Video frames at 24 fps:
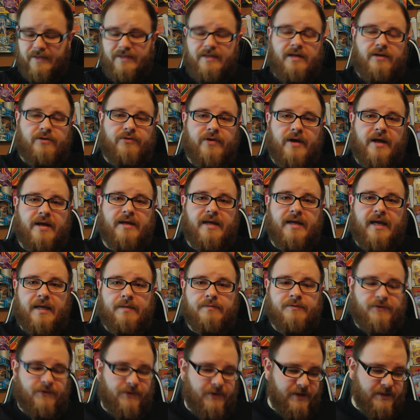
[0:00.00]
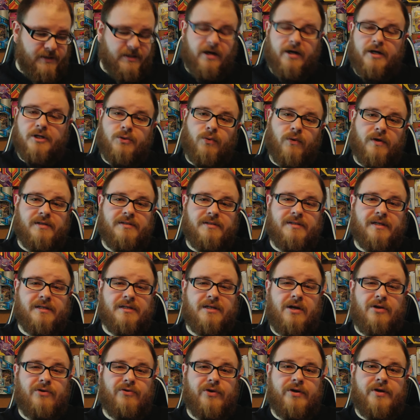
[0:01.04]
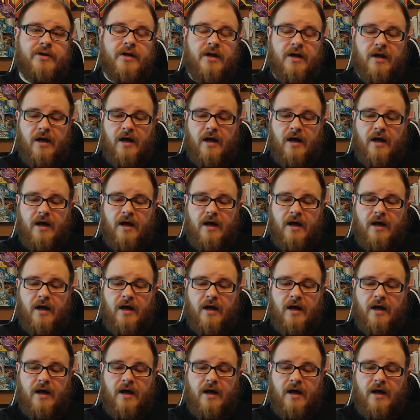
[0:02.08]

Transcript: did create games for the Atari 2600,